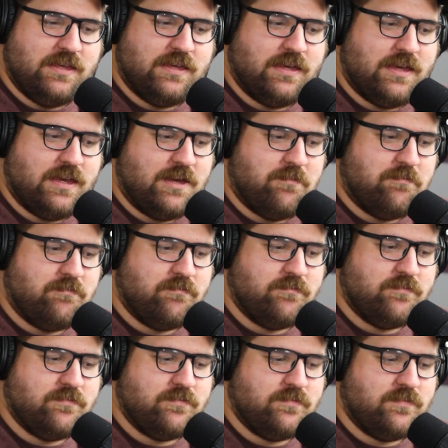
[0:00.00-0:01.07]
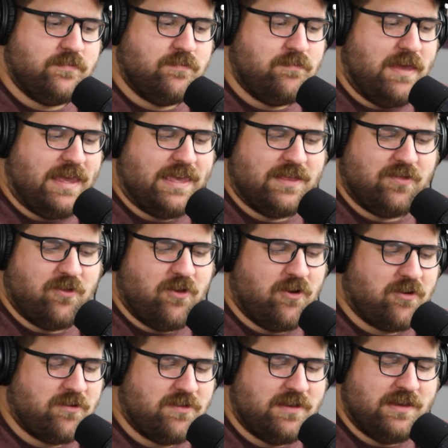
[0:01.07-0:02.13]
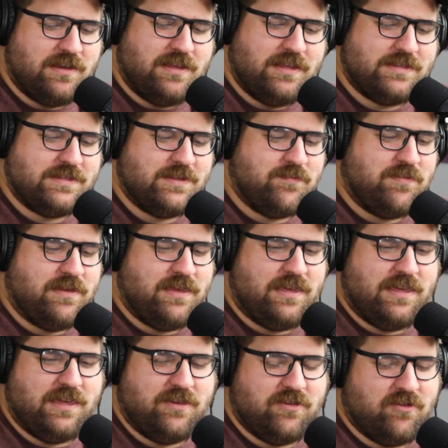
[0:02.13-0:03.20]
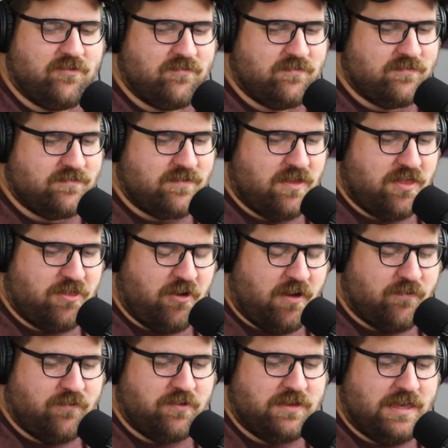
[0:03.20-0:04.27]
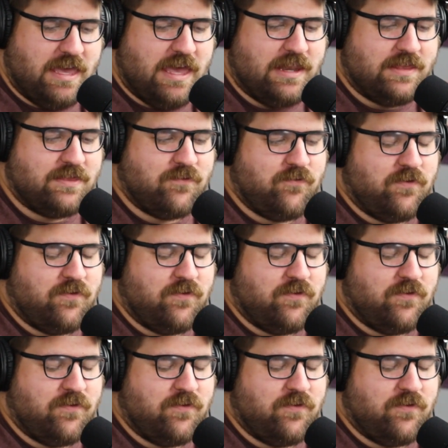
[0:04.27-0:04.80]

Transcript: um, make it longer than it needs to be. You don't thoughtfully edit the